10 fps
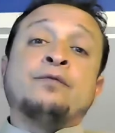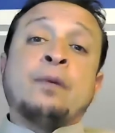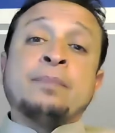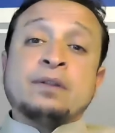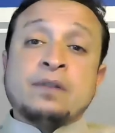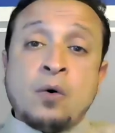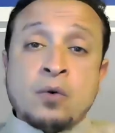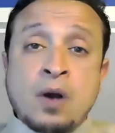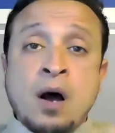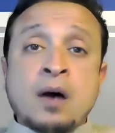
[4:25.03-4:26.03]
from the
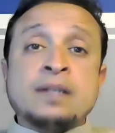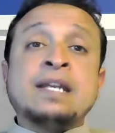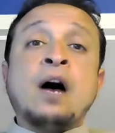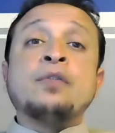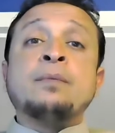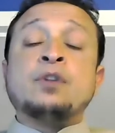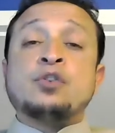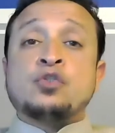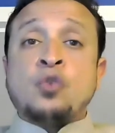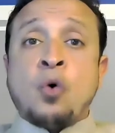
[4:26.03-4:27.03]
Torah, tell them the
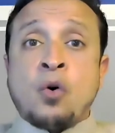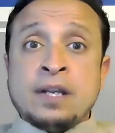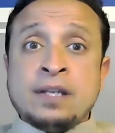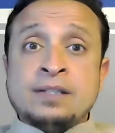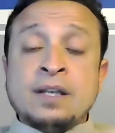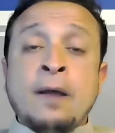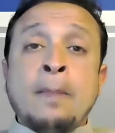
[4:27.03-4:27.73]
stories,